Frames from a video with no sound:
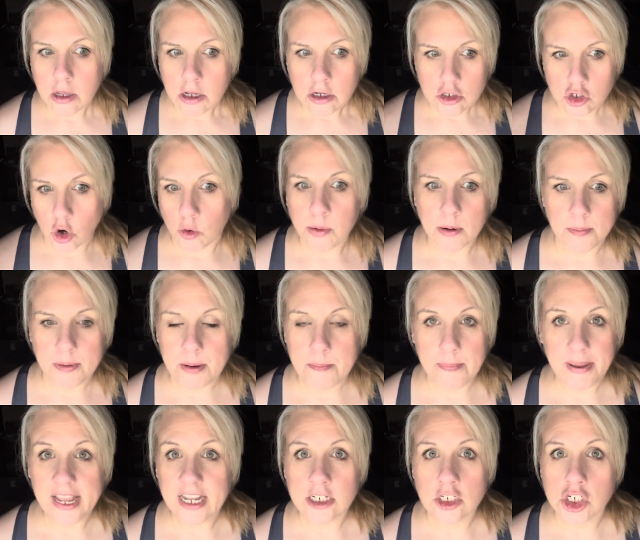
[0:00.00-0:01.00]
Doberman
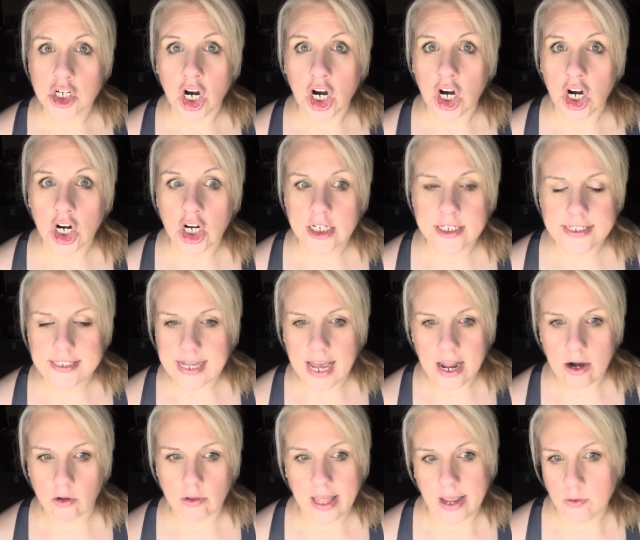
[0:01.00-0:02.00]
Pinschers. I
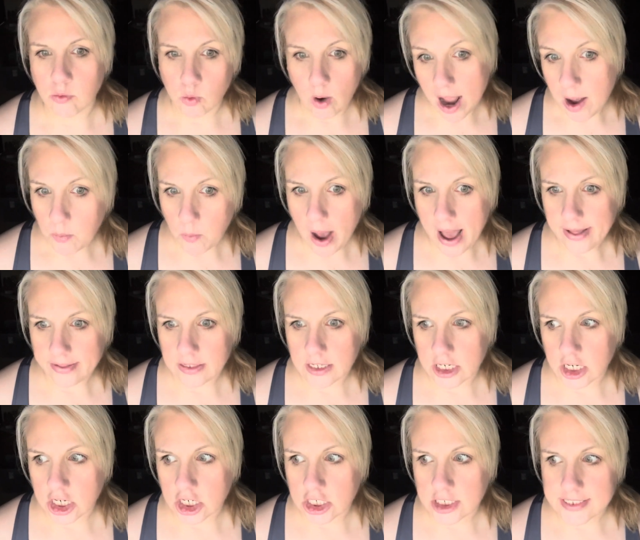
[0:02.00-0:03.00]
don't like
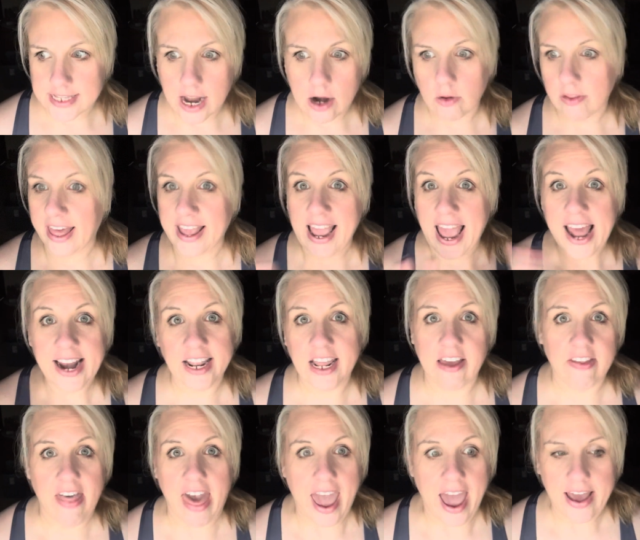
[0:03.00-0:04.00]
Rottweilers. I don't like any
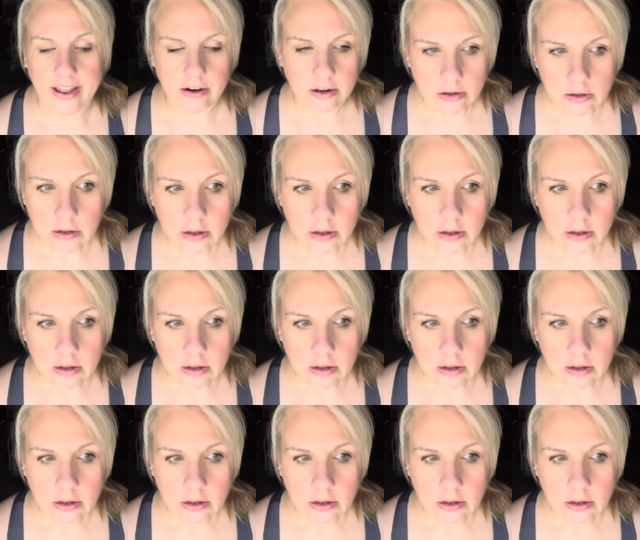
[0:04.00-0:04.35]
of that.